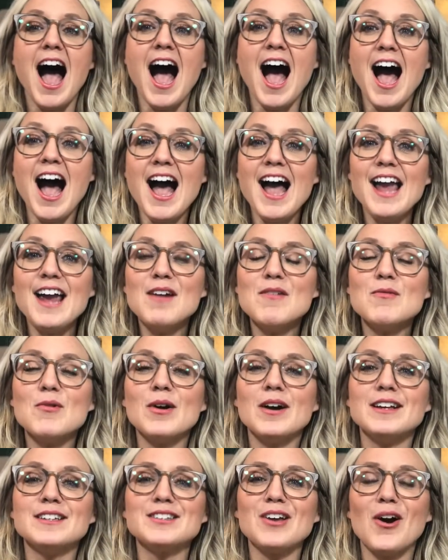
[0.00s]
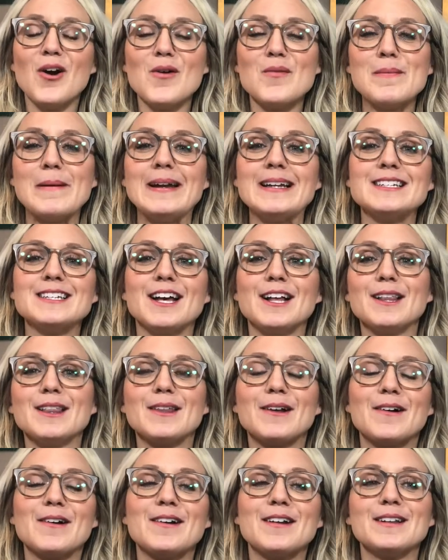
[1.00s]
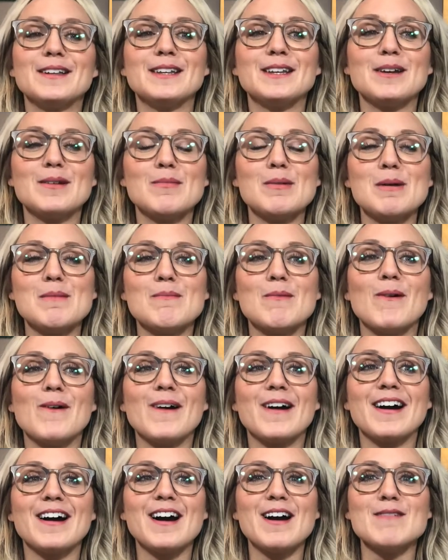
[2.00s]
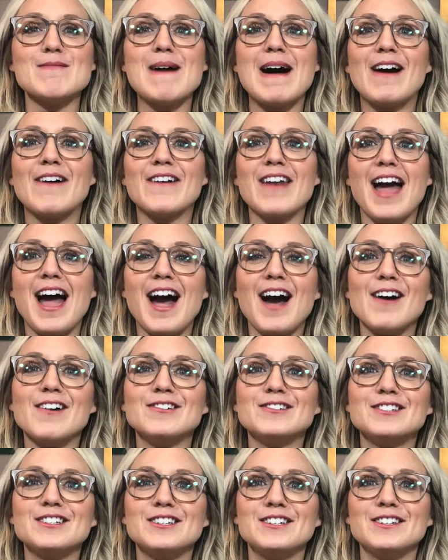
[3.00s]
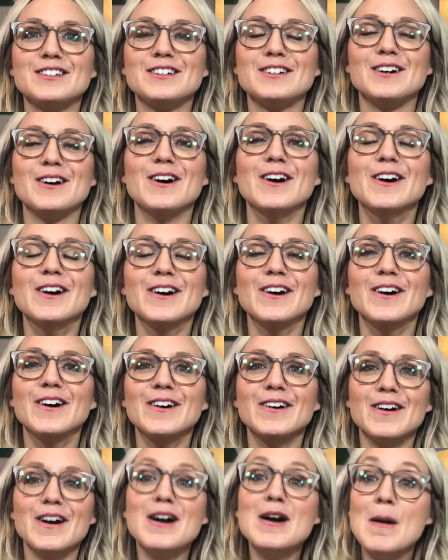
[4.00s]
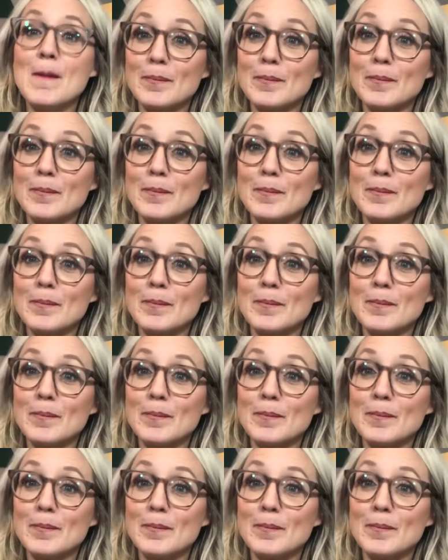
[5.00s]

I was hoping to learn a little bit more about how to